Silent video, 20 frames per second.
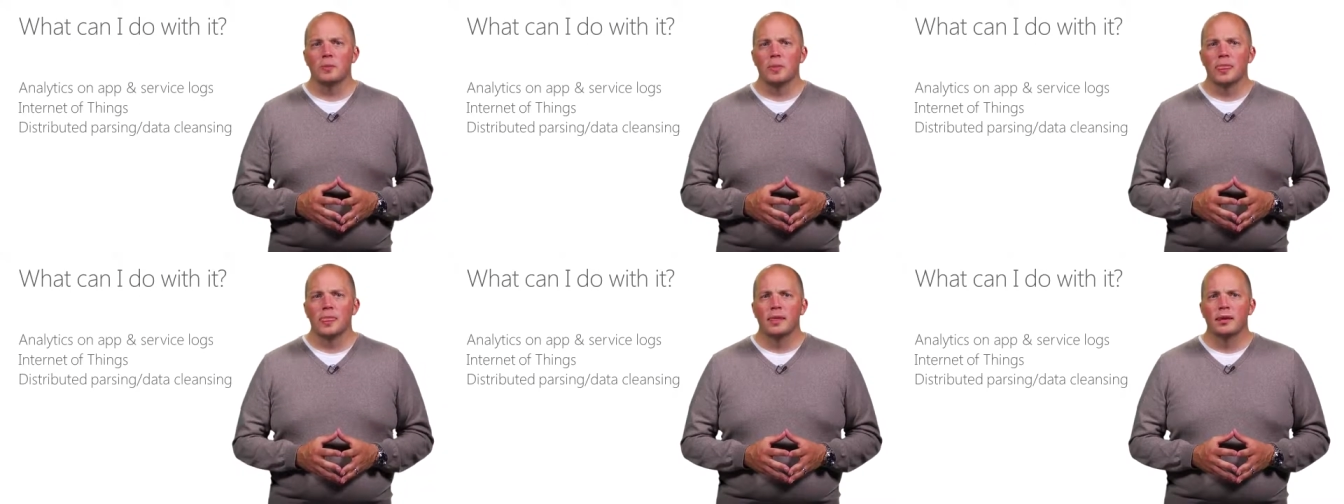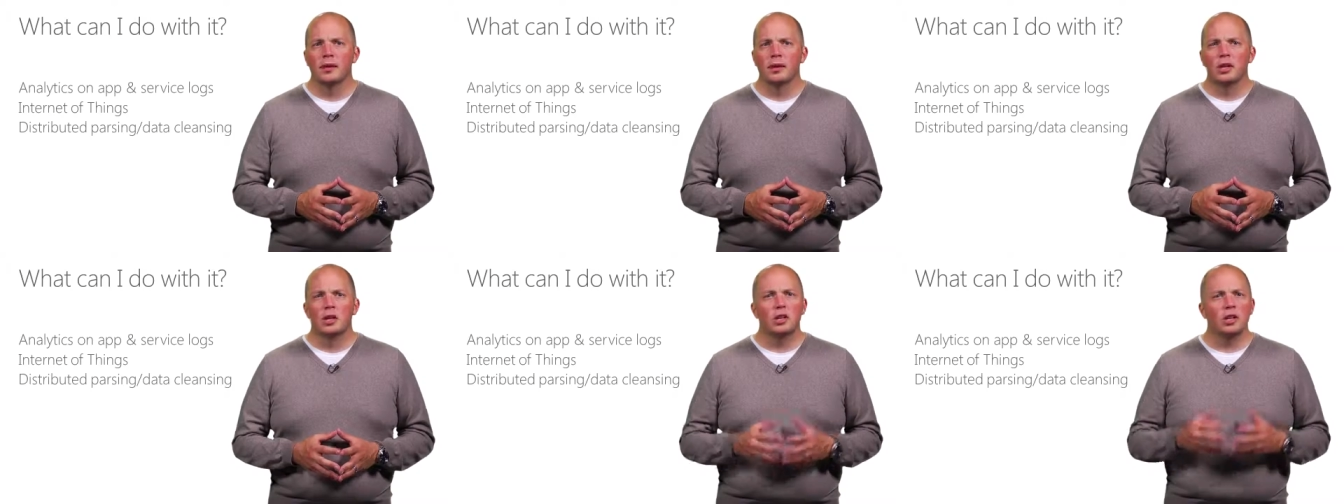
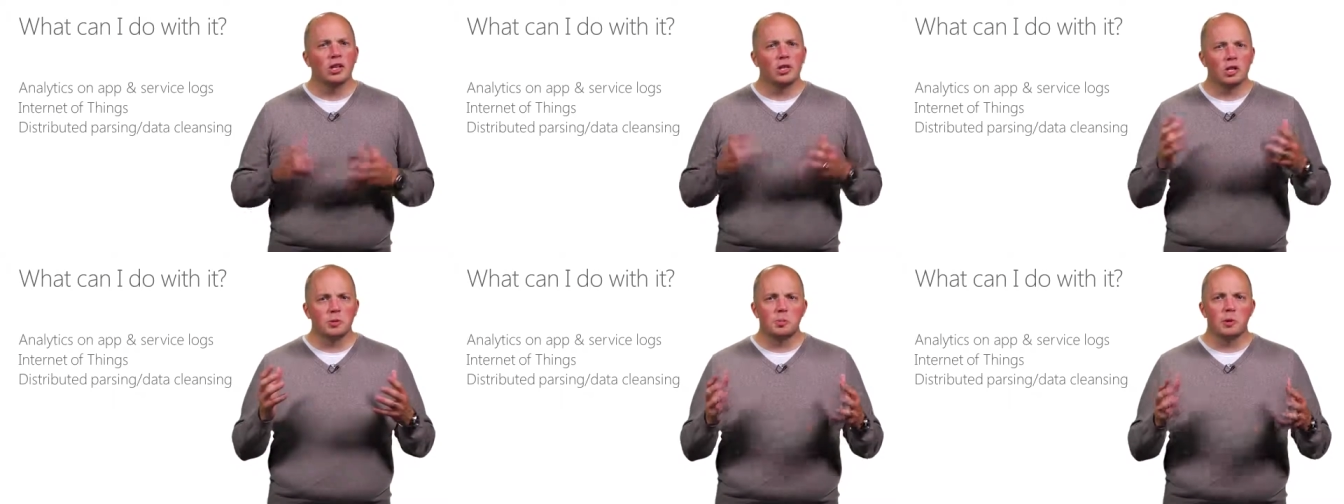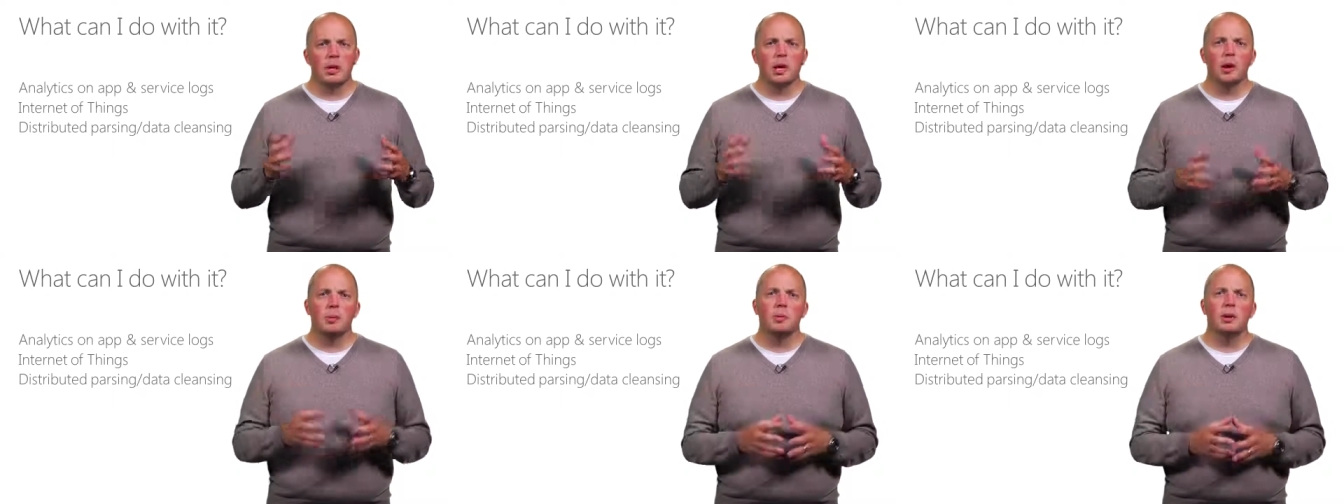You can
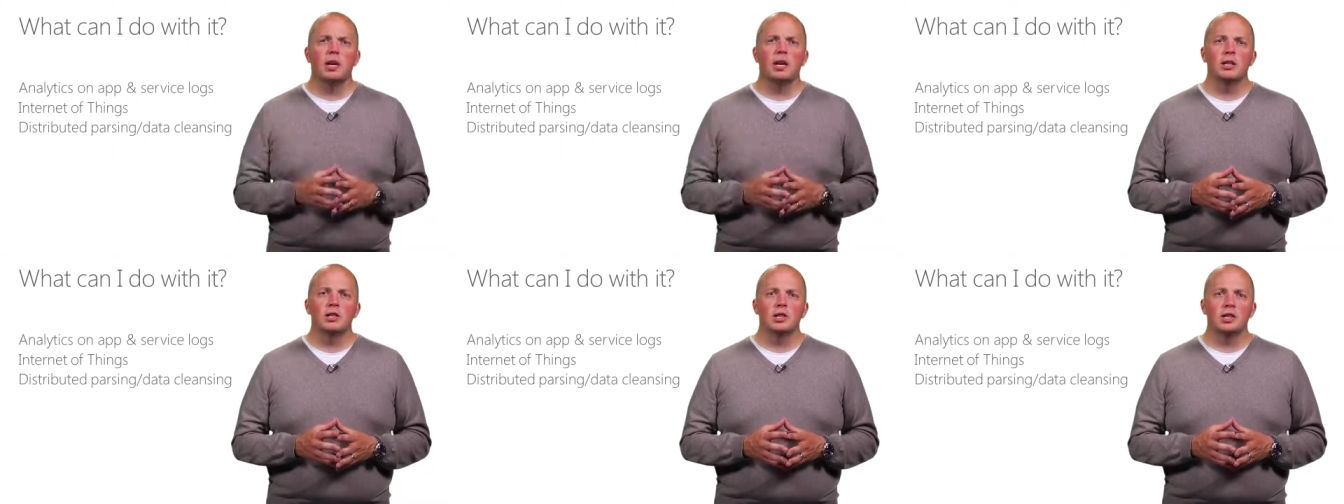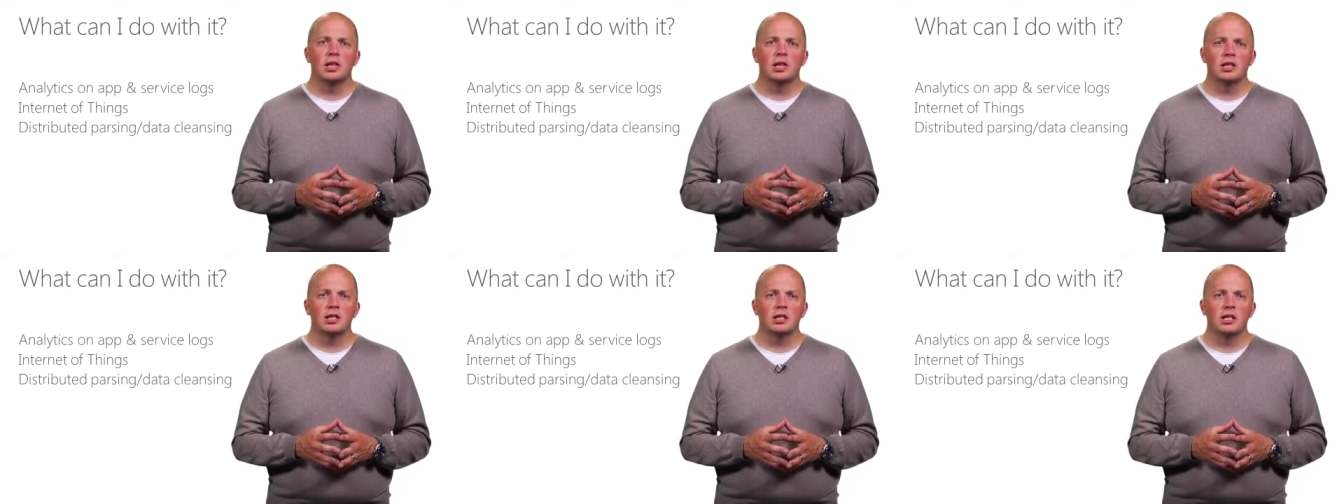spin up an
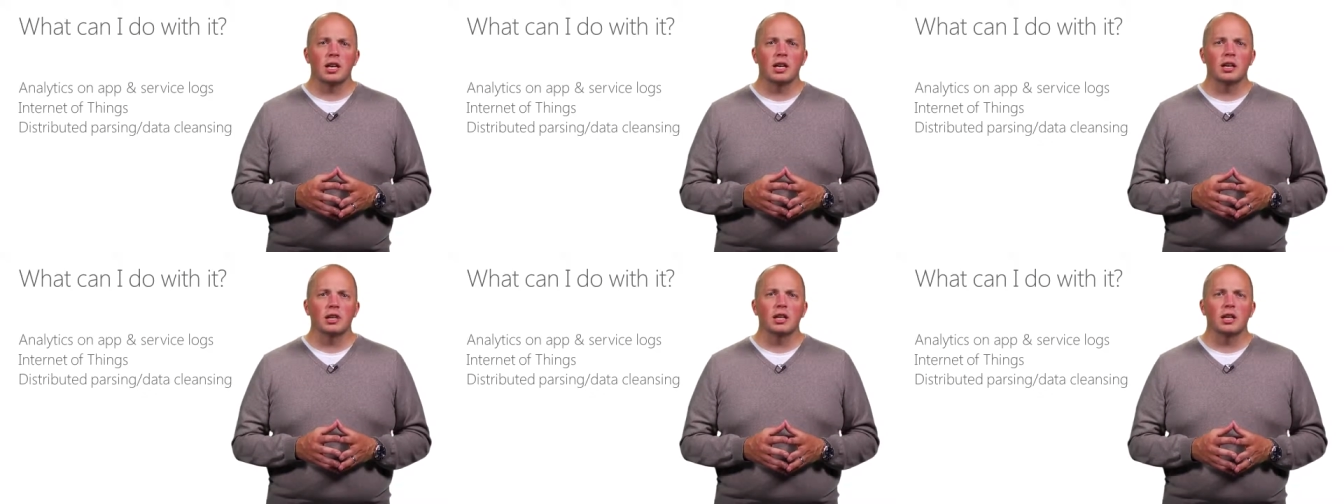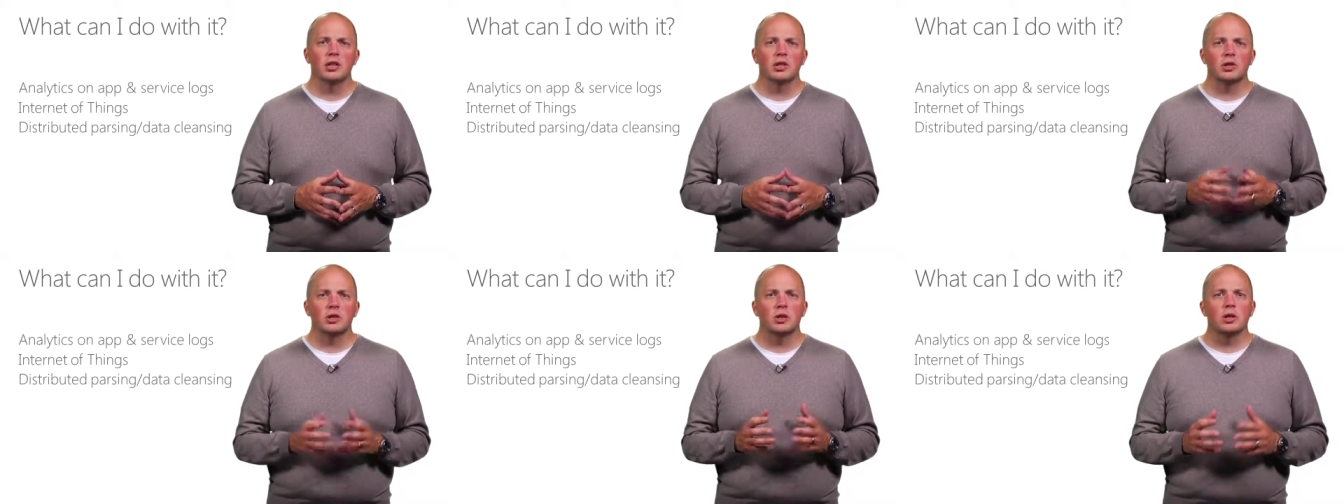HDInsight
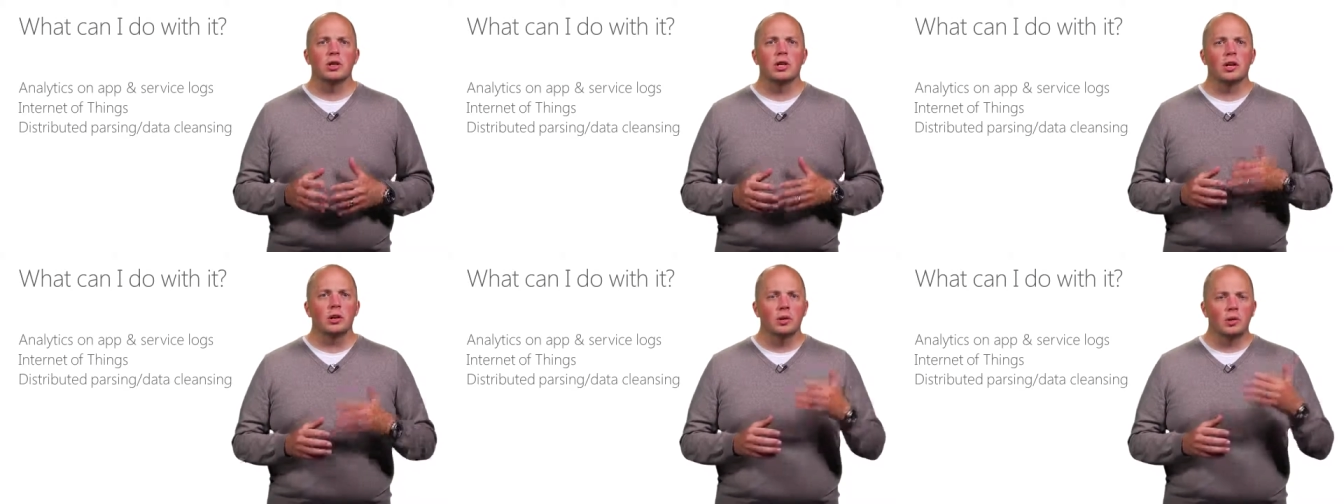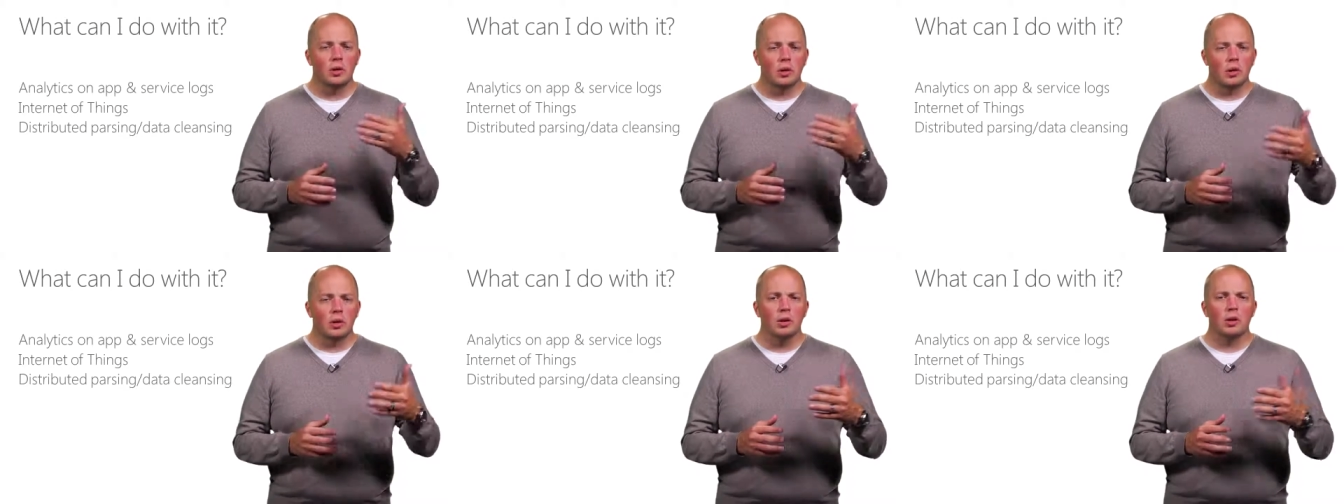cluster and
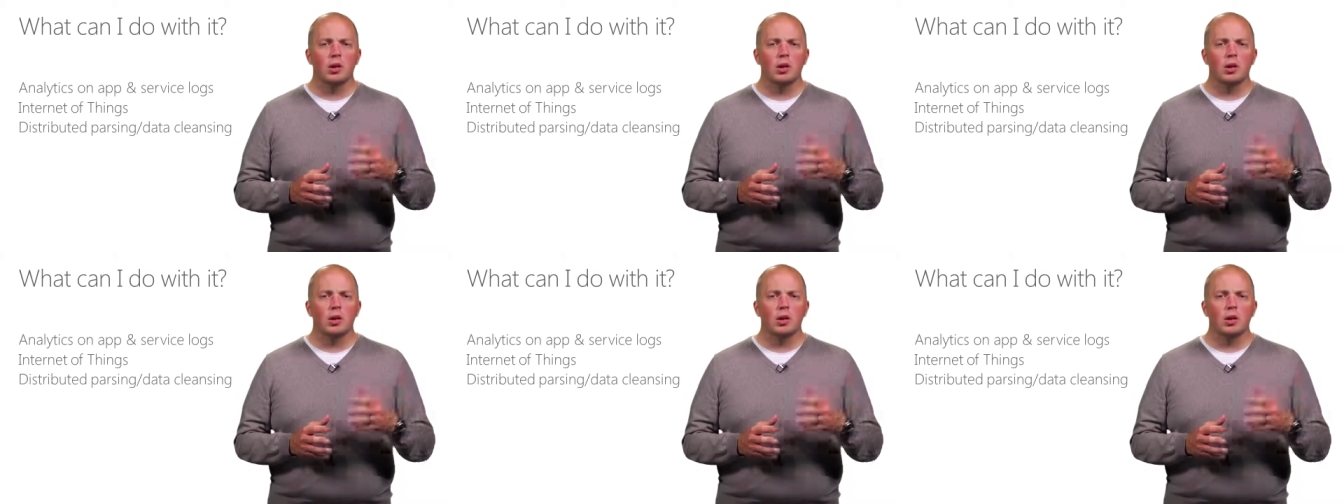then